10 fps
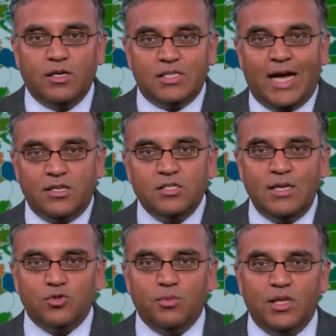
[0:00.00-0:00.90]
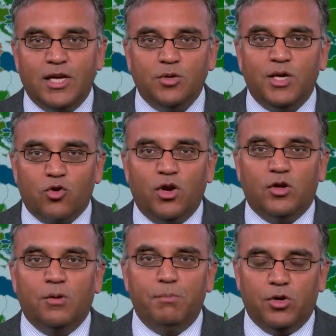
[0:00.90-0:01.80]
Because that seems to me like to be a
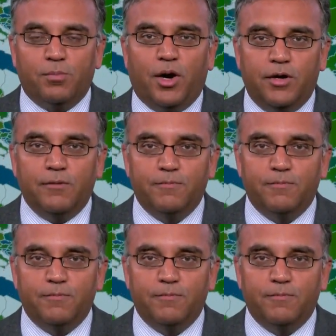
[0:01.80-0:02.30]
critical middle part.